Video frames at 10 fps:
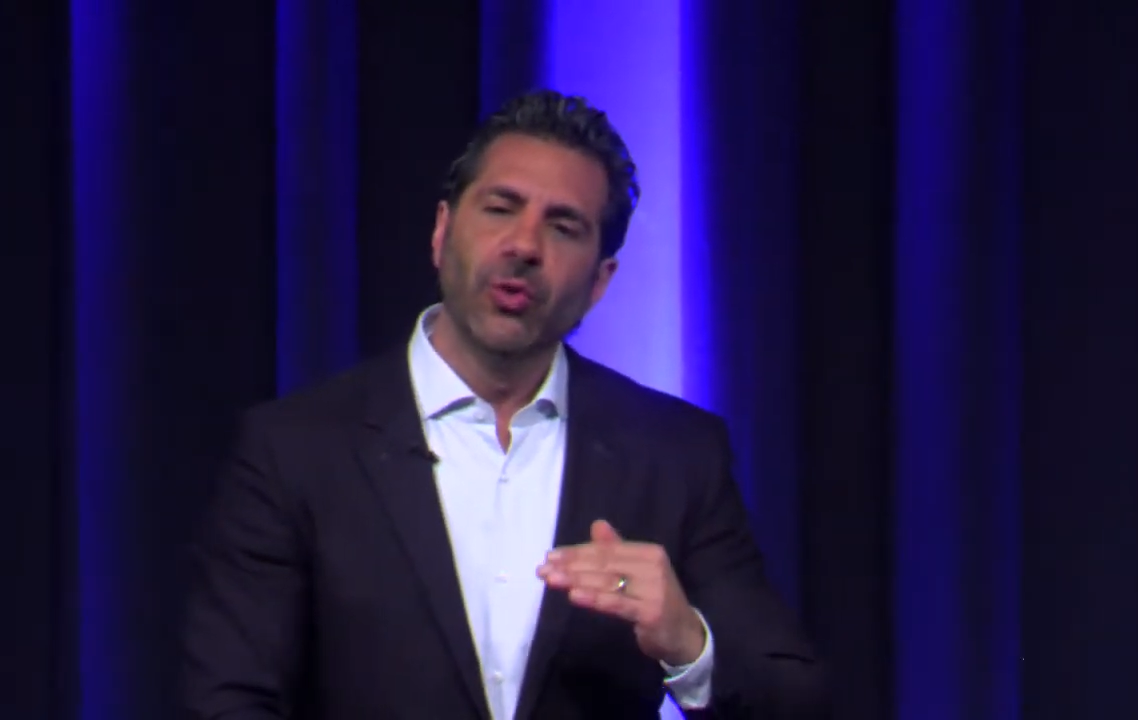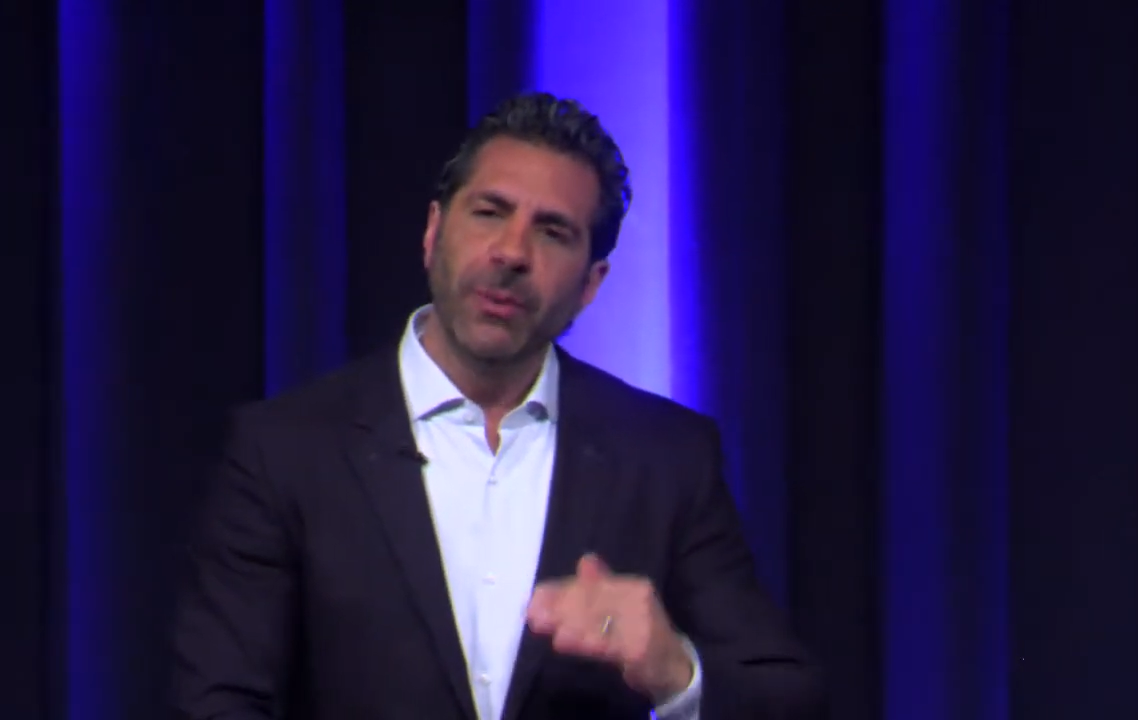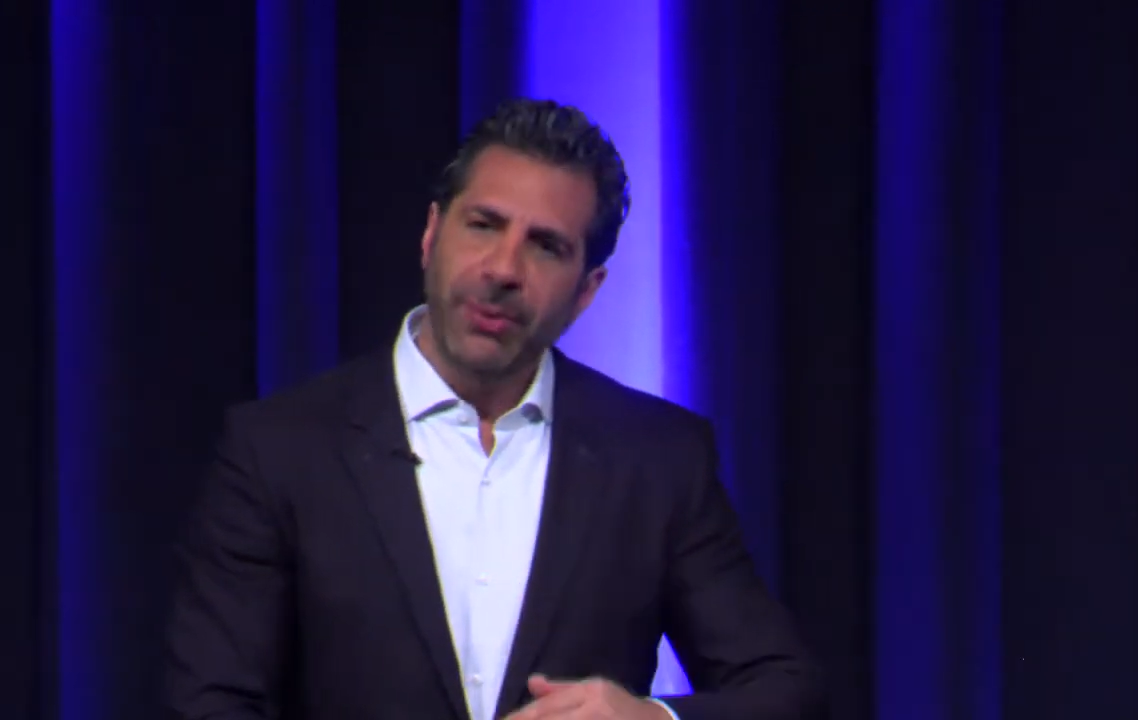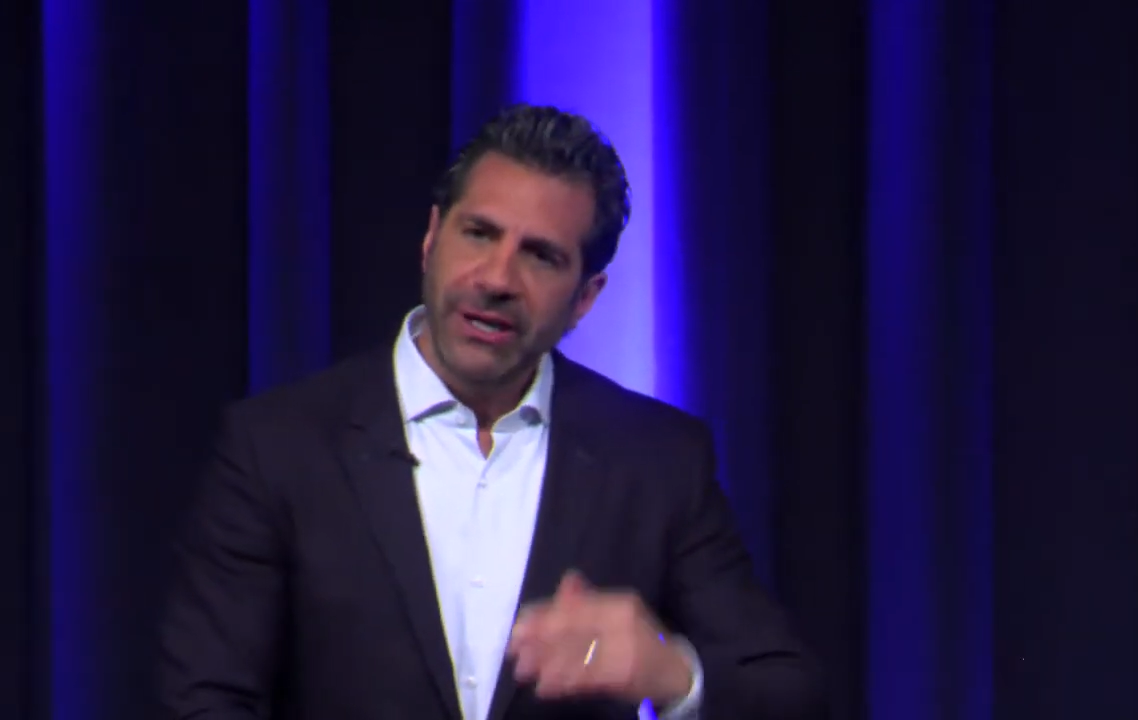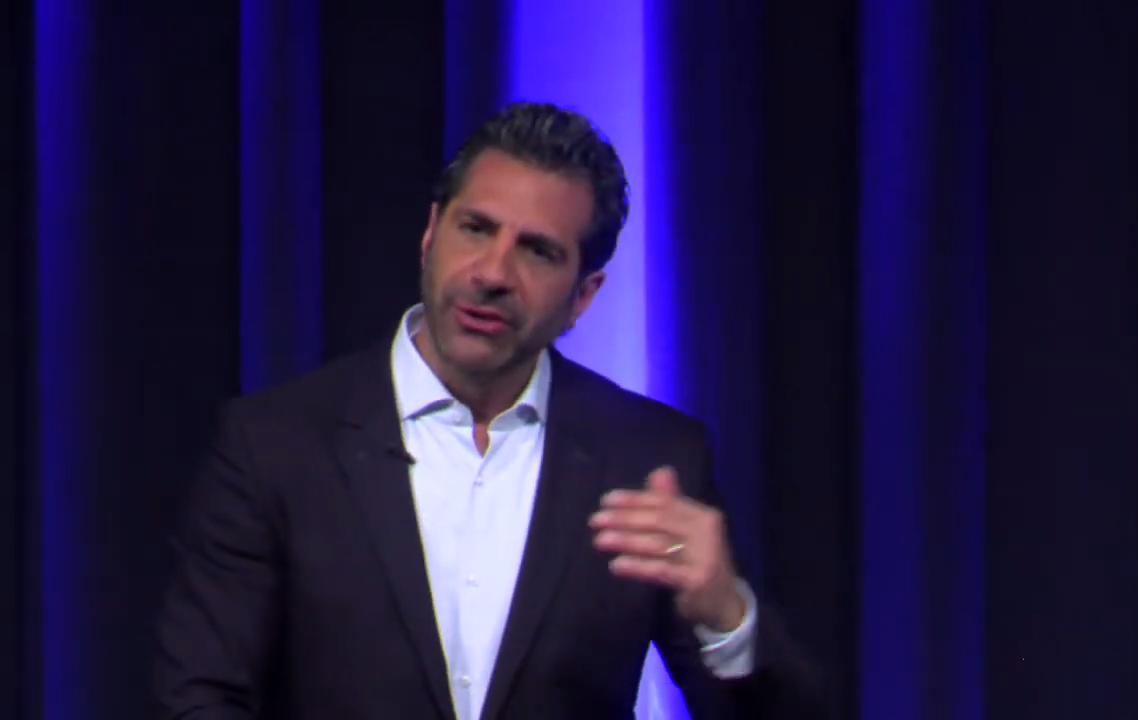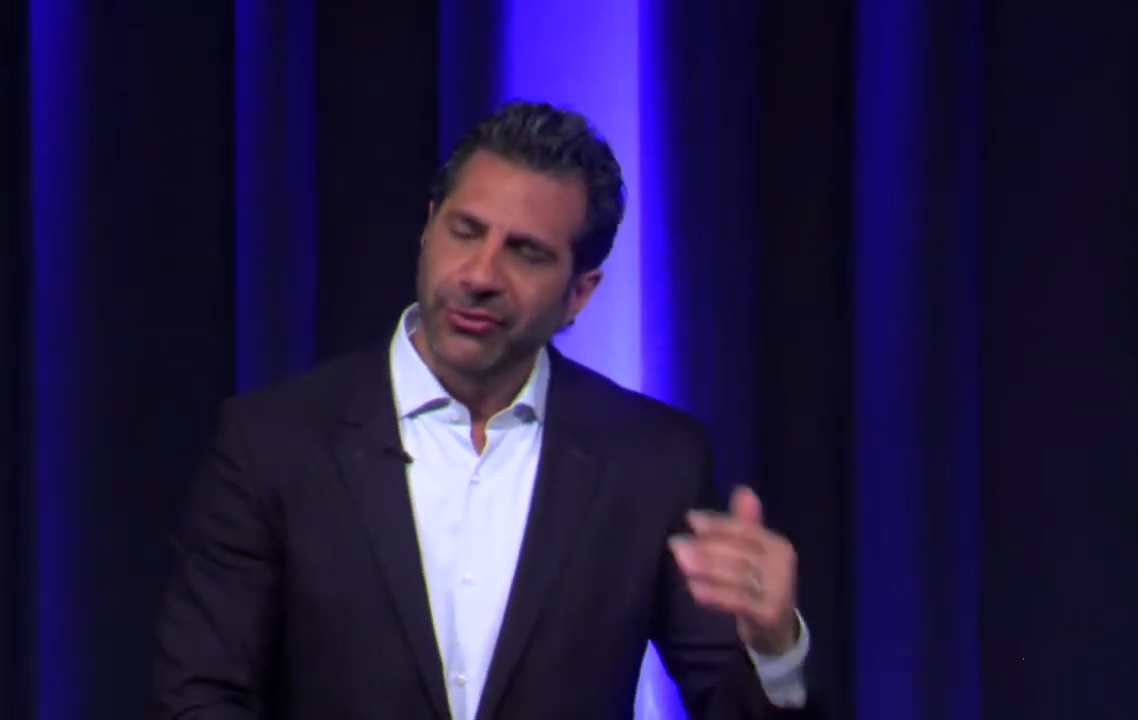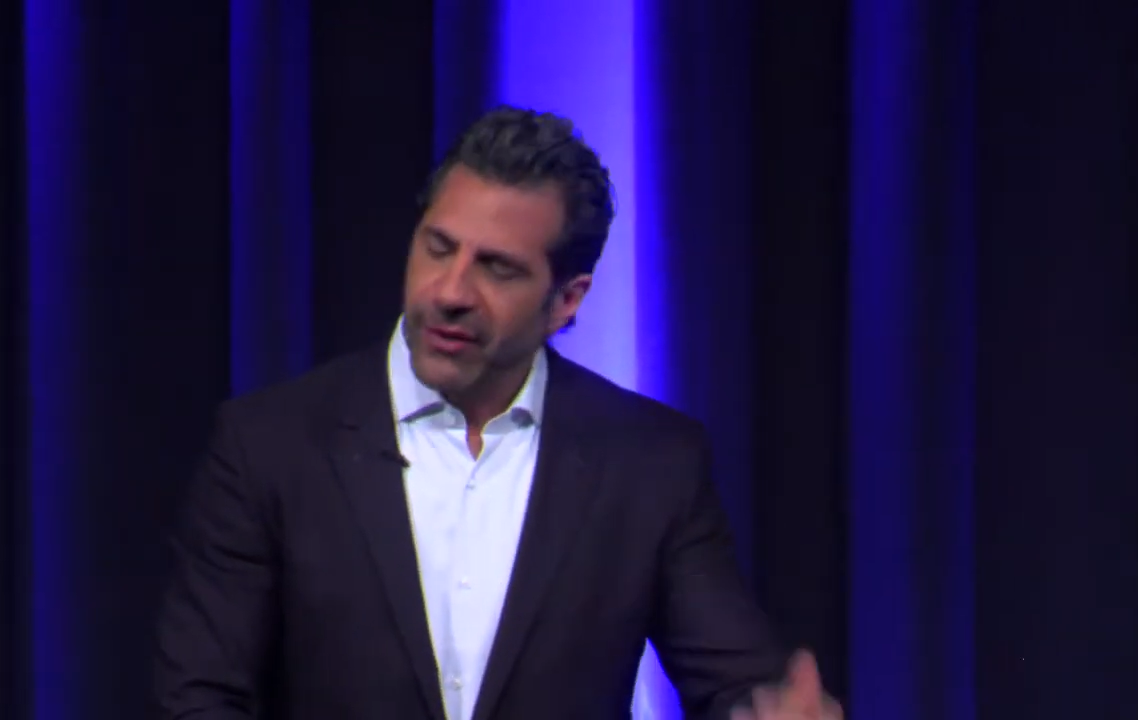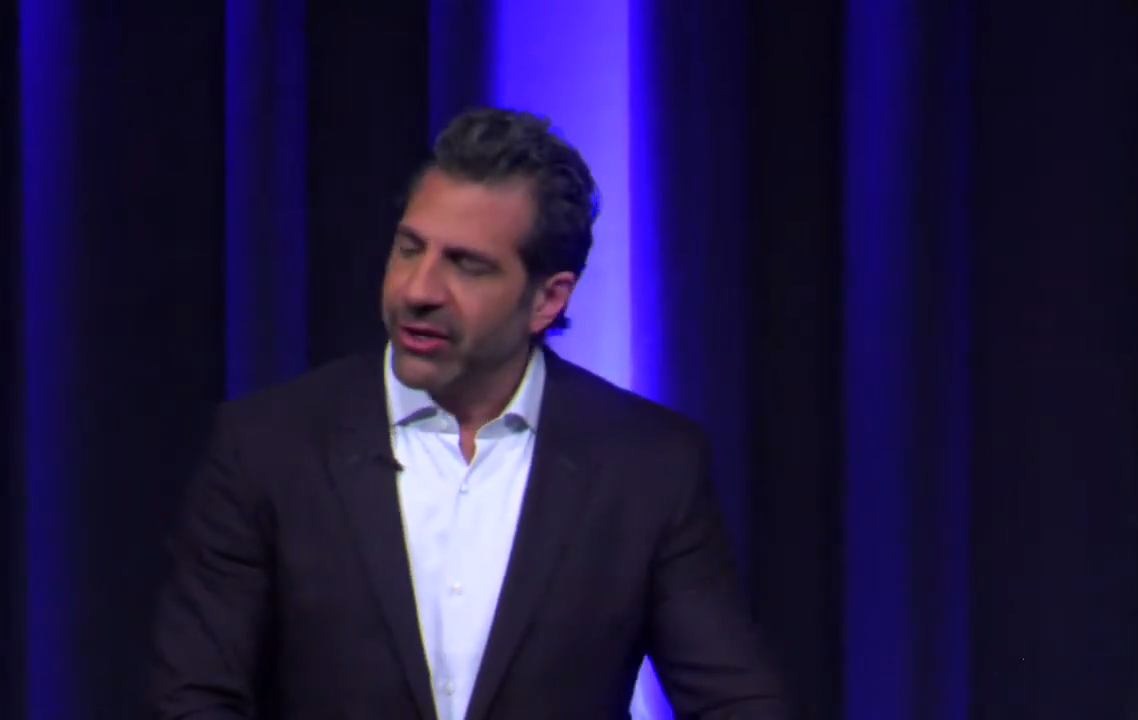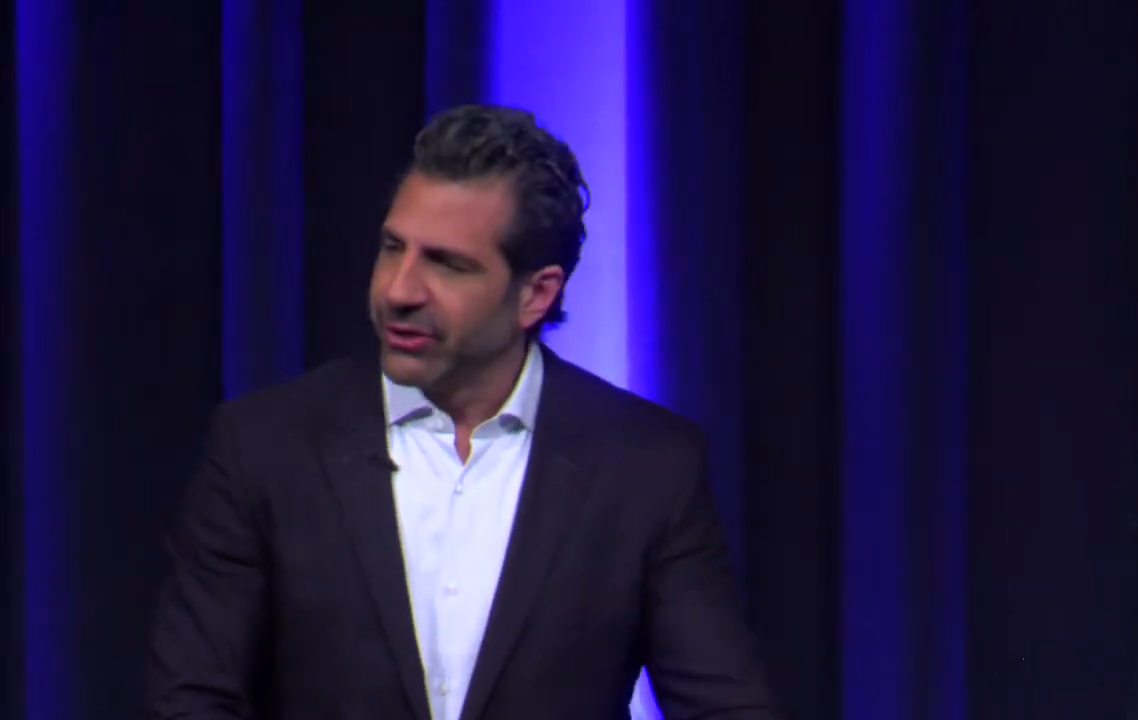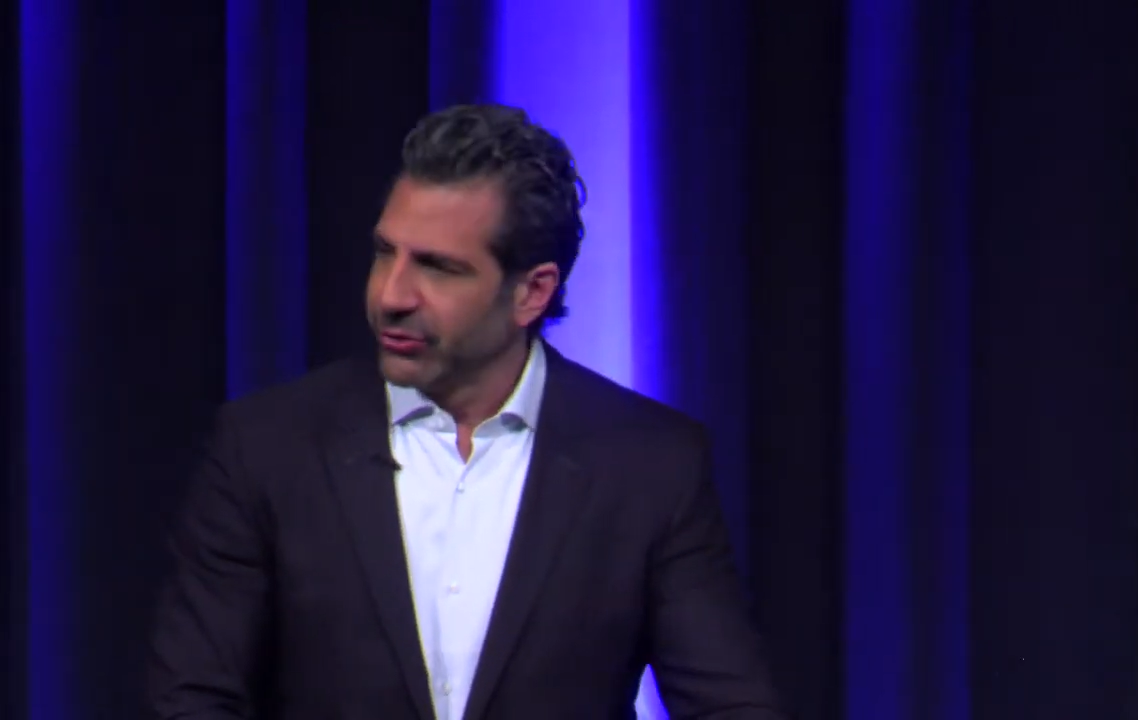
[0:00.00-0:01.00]
what Peter's
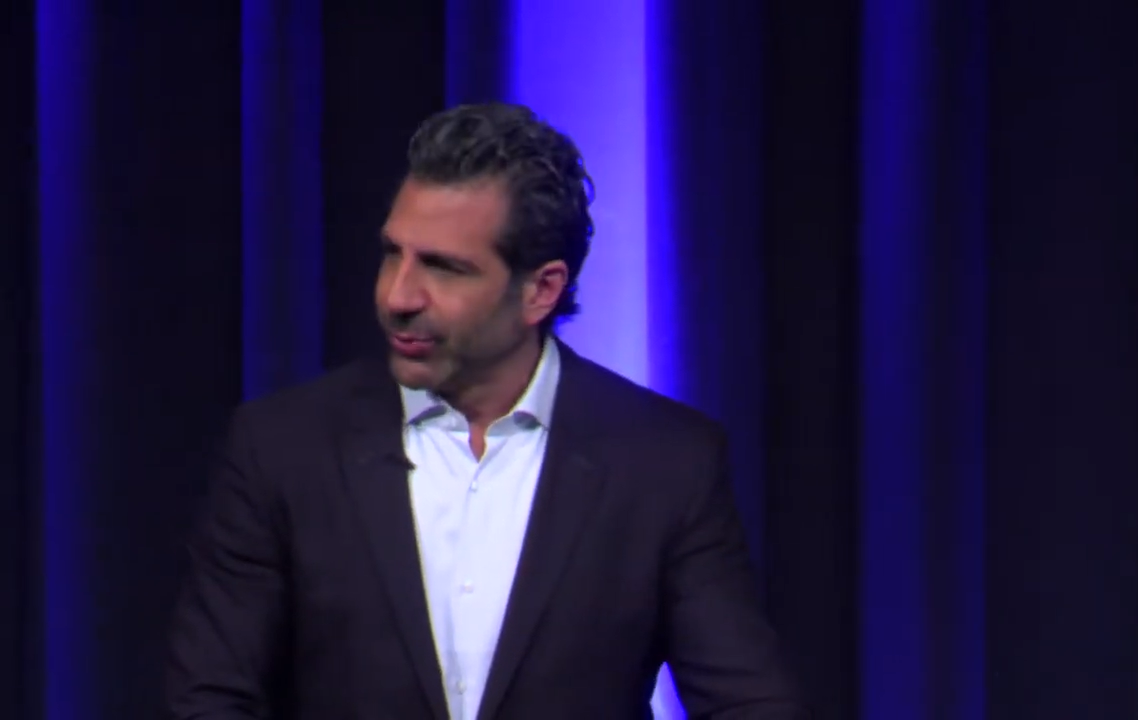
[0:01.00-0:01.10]
failures